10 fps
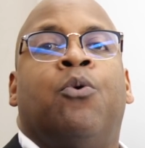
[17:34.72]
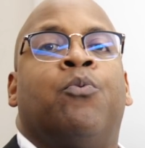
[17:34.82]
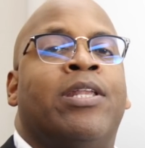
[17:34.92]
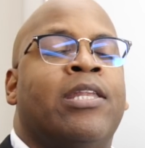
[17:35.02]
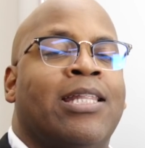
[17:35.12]

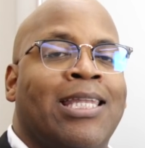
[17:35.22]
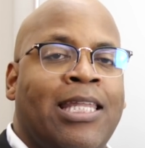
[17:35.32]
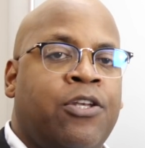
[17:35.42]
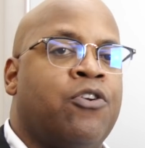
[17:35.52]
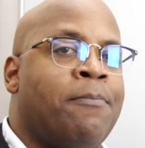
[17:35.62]
when the
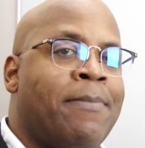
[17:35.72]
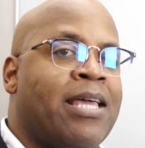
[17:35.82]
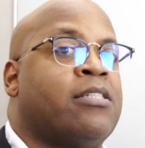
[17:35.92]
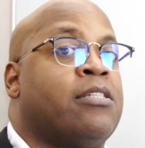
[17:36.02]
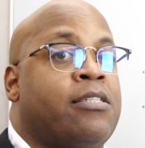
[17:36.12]
lender
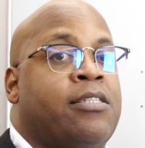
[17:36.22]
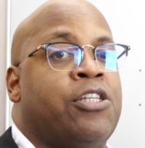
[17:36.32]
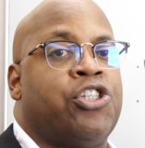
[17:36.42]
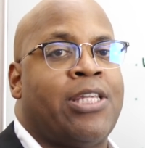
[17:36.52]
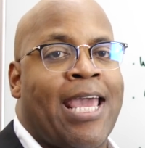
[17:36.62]
makes a
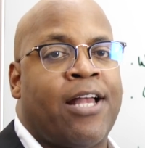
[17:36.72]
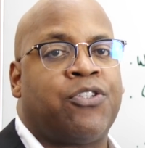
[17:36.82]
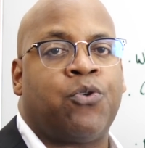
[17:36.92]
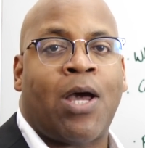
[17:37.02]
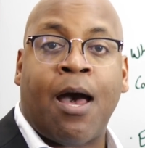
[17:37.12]
decision
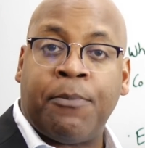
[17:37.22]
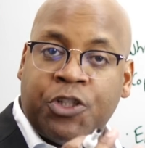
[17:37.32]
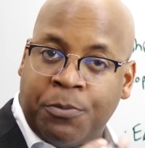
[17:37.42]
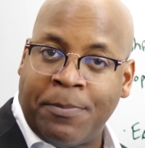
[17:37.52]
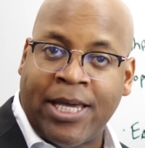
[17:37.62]
as to how
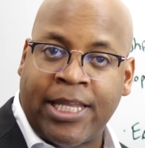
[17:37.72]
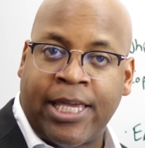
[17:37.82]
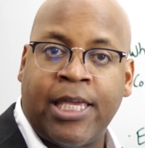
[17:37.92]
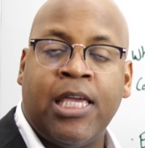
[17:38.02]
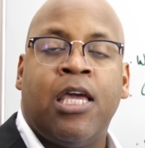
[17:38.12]
much
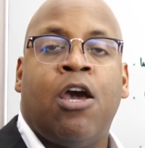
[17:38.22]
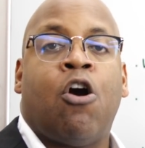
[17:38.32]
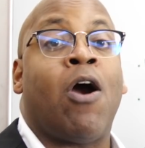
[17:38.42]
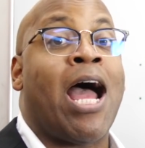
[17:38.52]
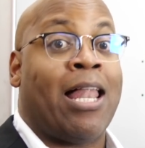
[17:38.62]
money
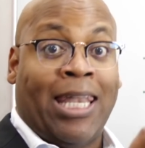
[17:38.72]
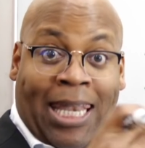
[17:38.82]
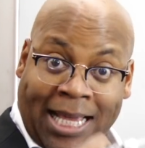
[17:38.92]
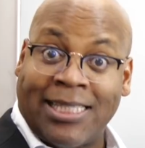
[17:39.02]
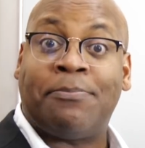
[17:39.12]
or how
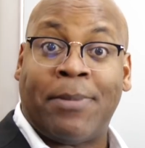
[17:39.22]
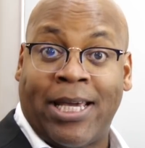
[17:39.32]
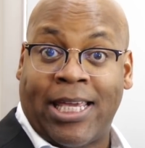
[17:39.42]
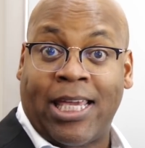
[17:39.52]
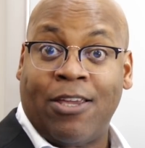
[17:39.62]
less
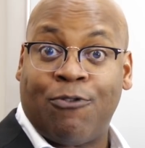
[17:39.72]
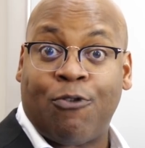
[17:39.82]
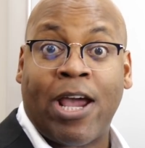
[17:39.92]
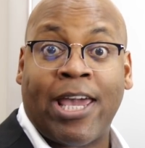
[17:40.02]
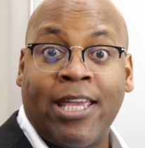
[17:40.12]
money,
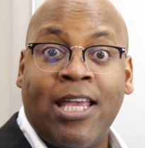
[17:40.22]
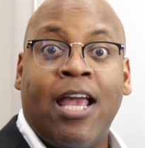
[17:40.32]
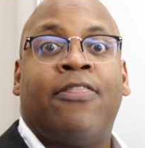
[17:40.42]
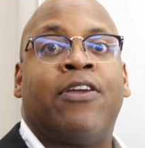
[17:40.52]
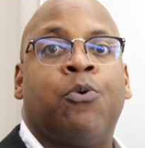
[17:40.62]
right,
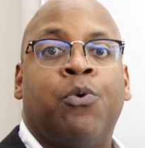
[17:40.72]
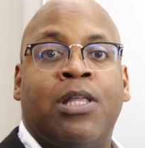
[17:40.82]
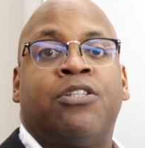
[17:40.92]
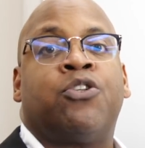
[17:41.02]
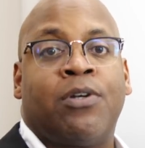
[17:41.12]
they're
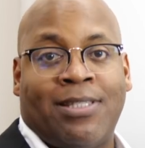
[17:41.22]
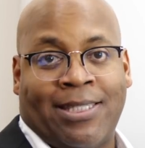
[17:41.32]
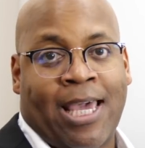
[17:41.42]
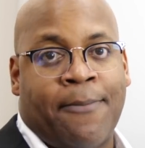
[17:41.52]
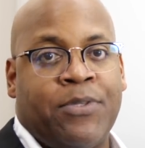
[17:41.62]
willing to
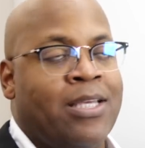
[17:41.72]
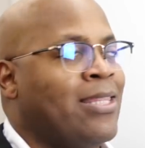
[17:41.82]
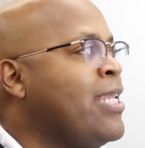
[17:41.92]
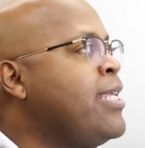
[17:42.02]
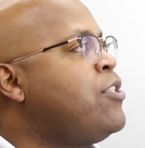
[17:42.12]
accept.
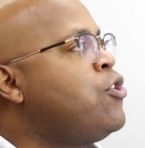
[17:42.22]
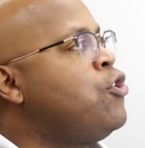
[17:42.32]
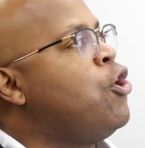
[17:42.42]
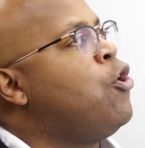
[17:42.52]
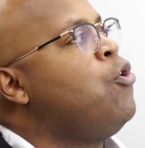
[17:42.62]
They need to
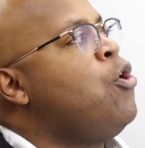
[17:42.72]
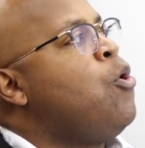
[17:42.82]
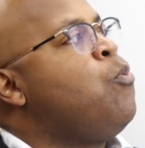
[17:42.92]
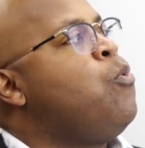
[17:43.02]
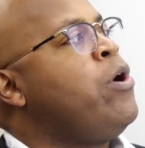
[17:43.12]
know
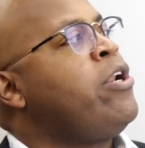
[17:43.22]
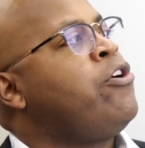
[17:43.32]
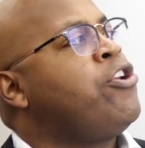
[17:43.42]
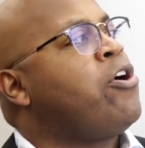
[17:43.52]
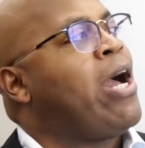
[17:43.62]
what
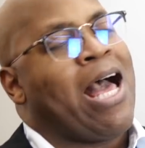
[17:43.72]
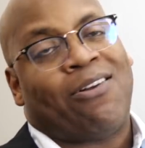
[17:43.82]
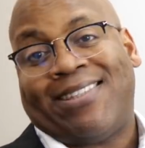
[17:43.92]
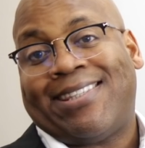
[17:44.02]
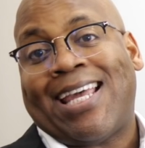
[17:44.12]
are your
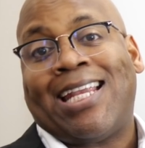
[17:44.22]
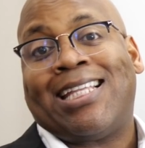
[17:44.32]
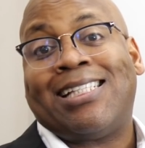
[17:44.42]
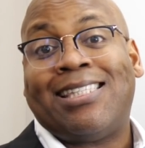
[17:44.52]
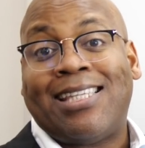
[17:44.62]

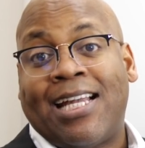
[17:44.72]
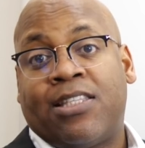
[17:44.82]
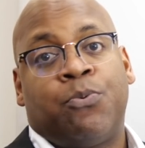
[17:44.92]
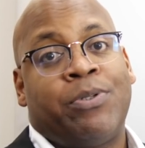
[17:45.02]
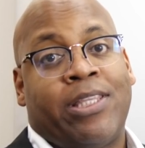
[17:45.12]
outstanding
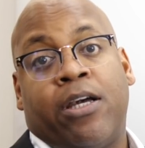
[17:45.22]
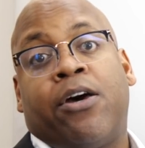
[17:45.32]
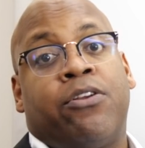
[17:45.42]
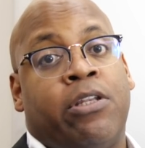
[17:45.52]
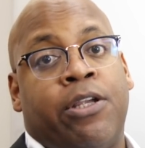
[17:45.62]
debts with the
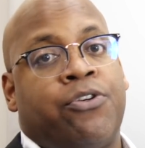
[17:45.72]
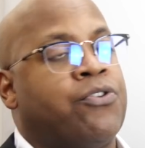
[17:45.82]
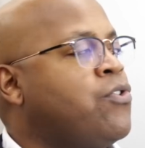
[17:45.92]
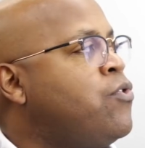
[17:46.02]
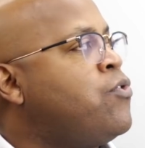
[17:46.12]
other
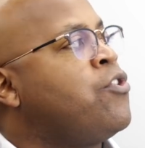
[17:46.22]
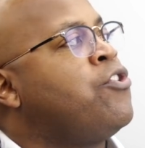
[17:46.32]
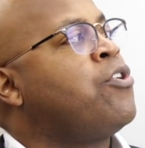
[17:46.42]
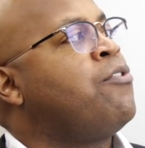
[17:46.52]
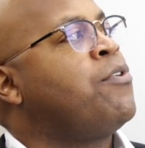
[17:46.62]
lenders. So
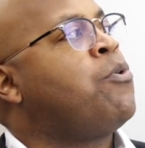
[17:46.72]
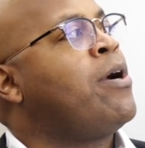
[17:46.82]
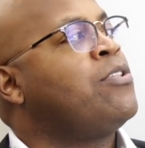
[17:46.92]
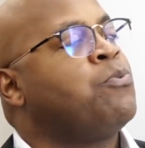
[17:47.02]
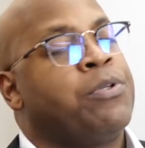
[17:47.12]
you're going to
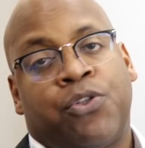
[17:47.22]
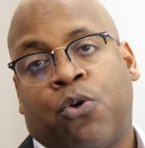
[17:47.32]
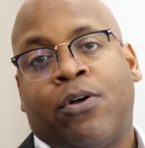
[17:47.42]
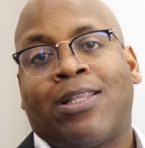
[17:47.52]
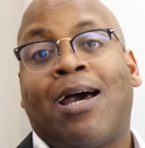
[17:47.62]
request what is
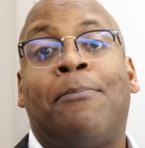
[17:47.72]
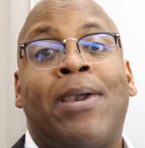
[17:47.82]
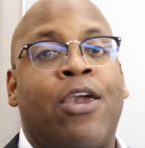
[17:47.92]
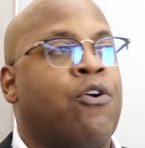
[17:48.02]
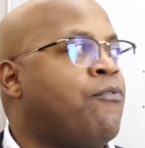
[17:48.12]
called a
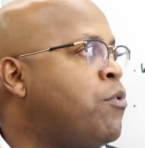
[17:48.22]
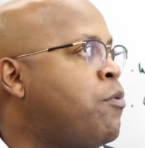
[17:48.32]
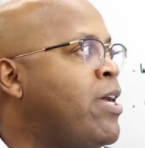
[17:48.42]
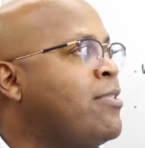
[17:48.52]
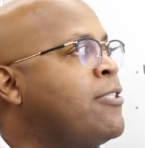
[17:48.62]
payoff
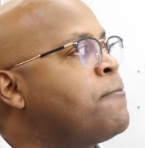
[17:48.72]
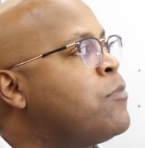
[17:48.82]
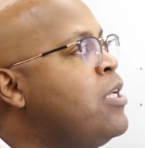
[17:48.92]
request.